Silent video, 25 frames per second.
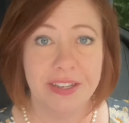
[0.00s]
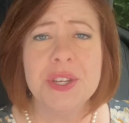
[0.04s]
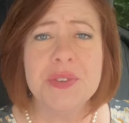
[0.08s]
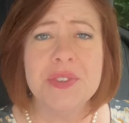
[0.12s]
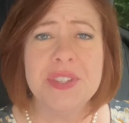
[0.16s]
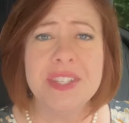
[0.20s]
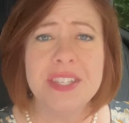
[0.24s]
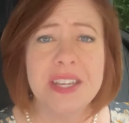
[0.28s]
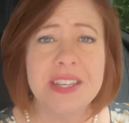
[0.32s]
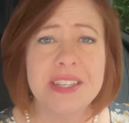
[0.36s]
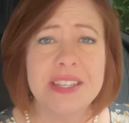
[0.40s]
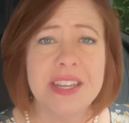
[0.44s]

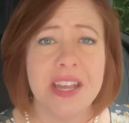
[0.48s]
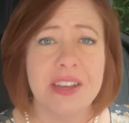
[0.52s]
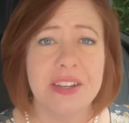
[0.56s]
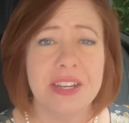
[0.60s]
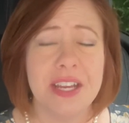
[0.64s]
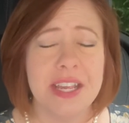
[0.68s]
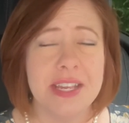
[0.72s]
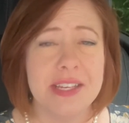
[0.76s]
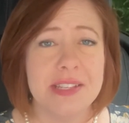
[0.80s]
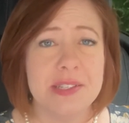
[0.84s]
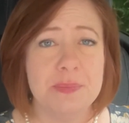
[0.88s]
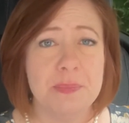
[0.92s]

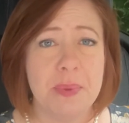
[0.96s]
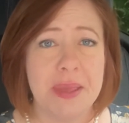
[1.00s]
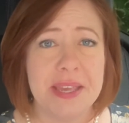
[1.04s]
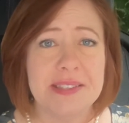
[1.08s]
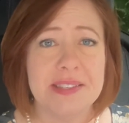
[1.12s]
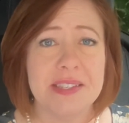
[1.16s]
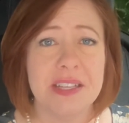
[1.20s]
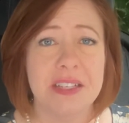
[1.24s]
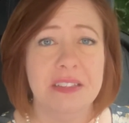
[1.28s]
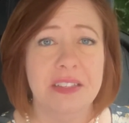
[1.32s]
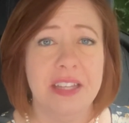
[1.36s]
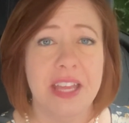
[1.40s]
sundowning is
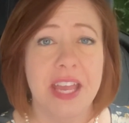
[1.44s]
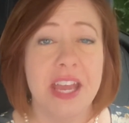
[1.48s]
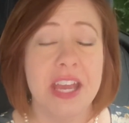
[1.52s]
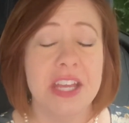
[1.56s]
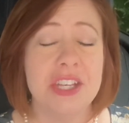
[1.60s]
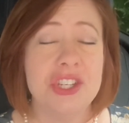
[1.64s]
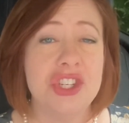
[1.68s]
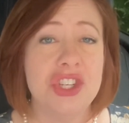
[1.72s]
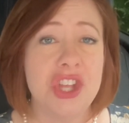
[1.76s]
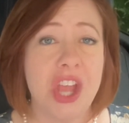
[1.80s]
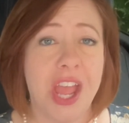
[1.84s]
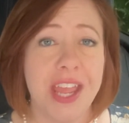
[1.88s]
basically a
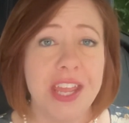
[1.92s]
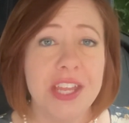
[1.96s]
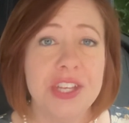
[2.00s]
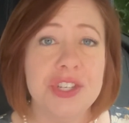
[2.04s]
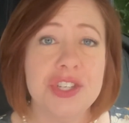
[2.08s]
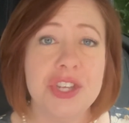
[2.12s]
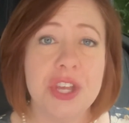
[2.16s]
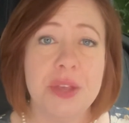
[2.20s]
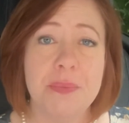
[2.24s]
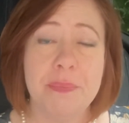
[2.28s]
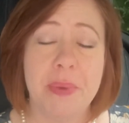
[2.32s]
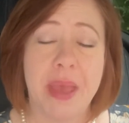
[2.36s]

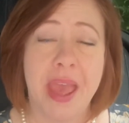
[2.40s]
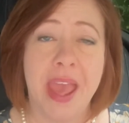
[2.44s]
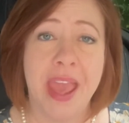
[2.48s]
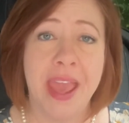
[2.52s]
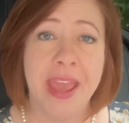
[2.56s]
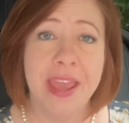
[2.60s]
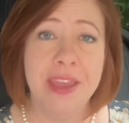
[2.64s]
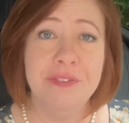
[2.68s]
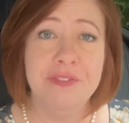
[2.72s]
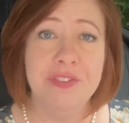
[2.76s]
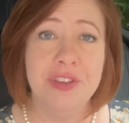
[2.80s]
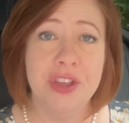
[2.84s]
change in
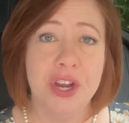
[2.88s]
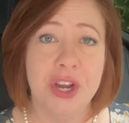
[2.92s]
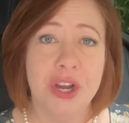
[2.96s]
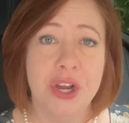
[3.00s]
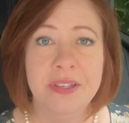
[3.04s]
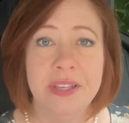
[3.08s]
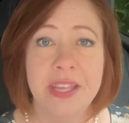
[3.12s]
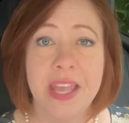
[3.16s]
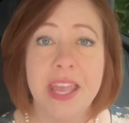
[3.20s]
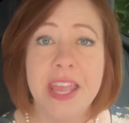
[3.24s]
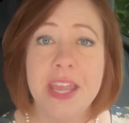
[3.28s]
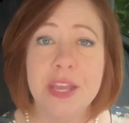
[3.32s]
behavior,
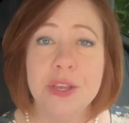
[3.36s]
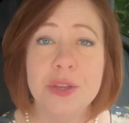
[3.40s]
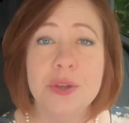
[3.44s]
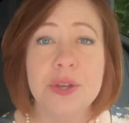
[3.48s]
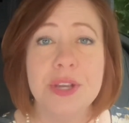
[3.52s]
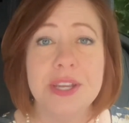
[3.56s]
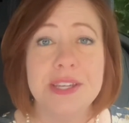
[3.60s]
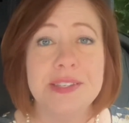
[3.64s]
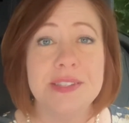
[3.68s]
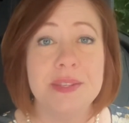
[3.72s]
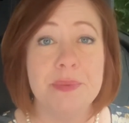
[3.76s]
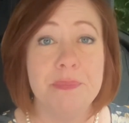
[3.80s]

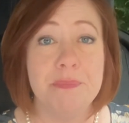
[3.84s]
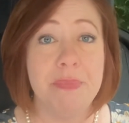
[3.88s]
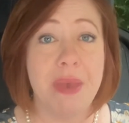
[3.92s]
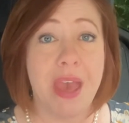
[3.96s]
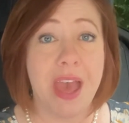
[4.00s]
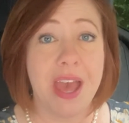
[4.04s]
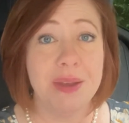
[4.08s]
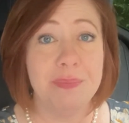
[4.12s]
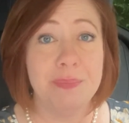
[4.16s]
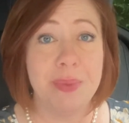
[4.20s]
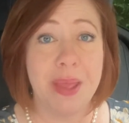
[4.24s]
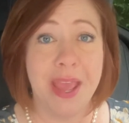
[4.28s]
increase in
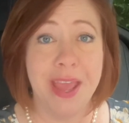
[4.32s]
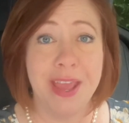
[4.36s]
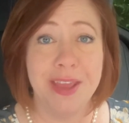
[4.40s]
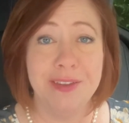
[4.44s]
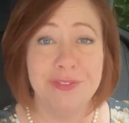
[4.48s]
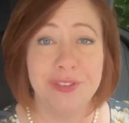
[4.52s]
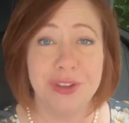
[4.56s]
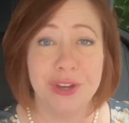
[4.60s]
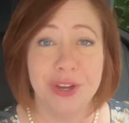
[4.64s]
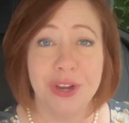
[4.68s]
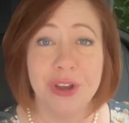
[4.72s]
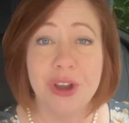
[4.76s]
bad
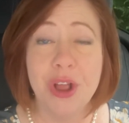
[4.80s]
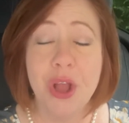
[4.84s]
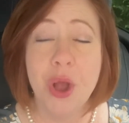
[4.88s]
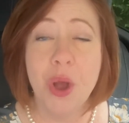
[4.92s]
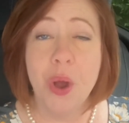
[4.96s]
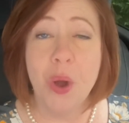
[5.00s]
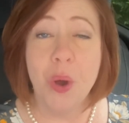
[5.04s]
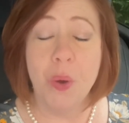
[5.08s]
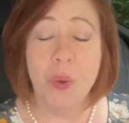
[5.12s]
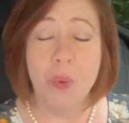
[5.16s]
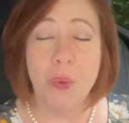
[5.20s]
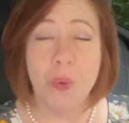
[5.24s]
behavior,
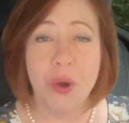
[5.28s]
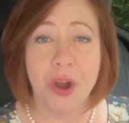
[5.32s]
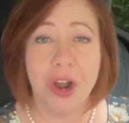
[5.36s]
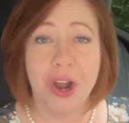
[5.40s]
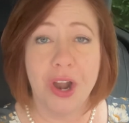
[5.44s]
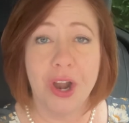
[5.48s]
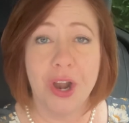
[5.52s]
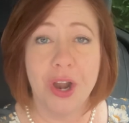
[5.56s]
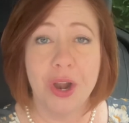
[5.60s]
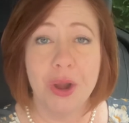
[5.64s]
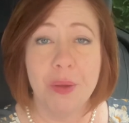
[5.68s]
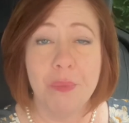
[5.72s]

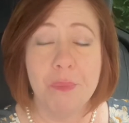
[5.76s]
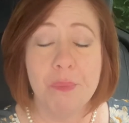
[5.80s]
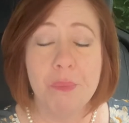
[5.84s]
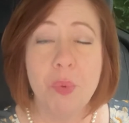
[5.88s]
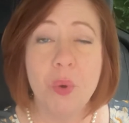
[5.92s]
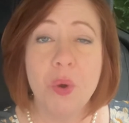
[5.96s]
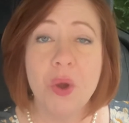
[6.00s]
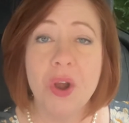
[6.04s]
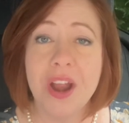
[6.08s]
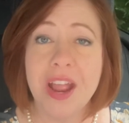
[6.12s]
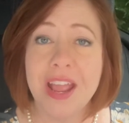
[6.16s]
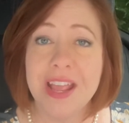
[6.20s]
or
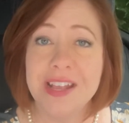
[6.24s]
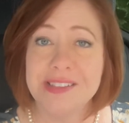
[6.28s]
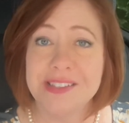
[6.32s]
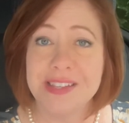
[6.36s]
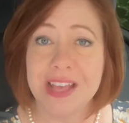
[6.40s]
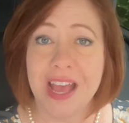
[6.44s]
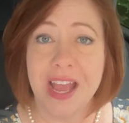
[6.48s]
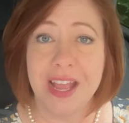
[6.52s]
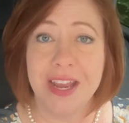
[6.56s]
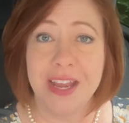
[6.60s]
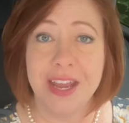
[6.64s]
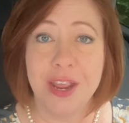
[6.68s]
more
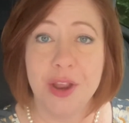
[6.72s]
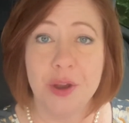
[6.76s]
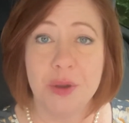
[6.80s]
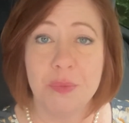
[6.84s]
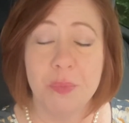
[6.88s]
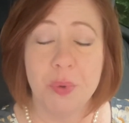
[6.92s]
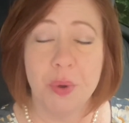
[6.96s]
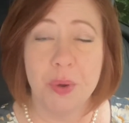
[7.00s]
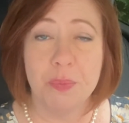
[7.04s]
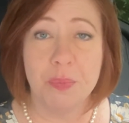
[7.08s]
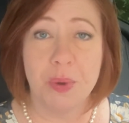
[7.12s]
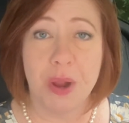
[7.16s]
anxiety or
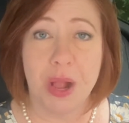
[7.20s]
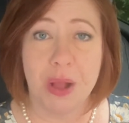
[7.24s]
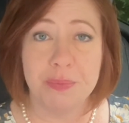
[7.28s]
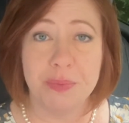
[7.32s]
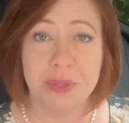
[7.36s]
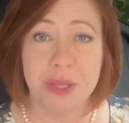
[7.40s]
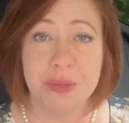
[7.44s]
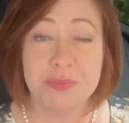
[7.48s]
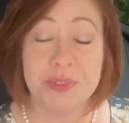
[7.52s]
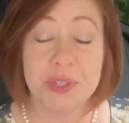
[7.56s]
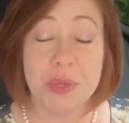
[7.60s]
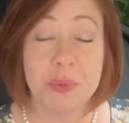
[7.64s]
more
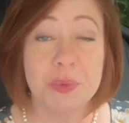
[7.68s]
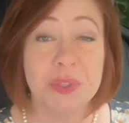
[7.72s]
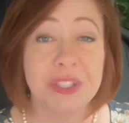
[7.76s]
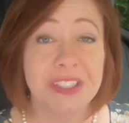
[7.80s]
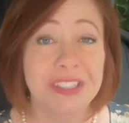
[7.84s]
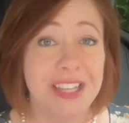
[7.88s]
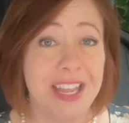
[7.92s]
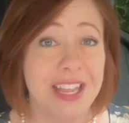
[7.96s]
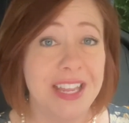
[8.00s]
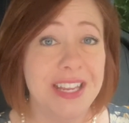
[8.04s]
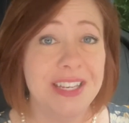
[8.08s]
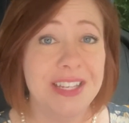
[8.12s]
problems
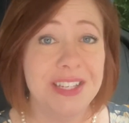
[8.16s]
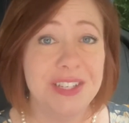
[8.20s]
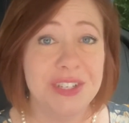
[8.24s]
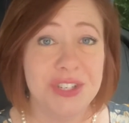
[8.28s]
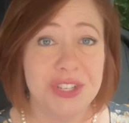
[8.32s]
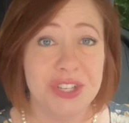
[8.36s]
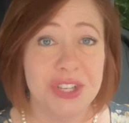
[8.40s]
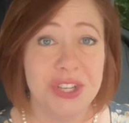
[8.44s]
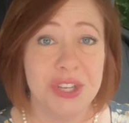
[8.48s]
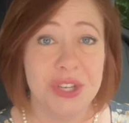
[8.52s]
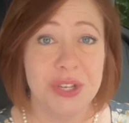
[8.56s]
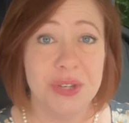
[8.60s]
related
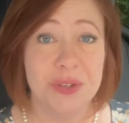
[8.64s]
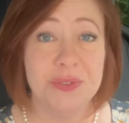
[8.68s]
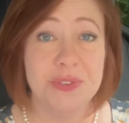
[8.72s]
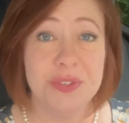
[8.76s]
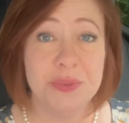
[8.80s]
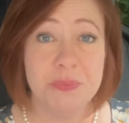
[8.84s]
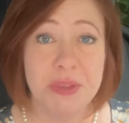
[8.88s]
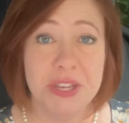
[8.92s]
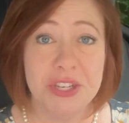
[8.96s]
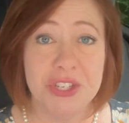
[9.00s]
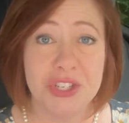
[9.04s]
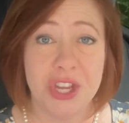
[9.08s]
to
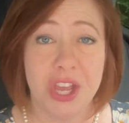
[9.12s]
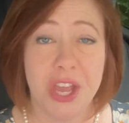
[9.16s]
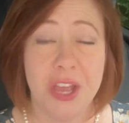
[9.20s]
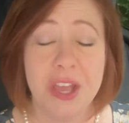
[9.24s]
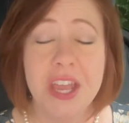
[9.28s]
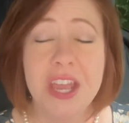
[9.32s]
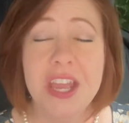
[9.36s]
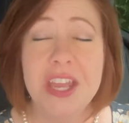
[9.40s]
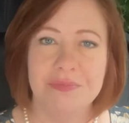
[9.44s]
dementia.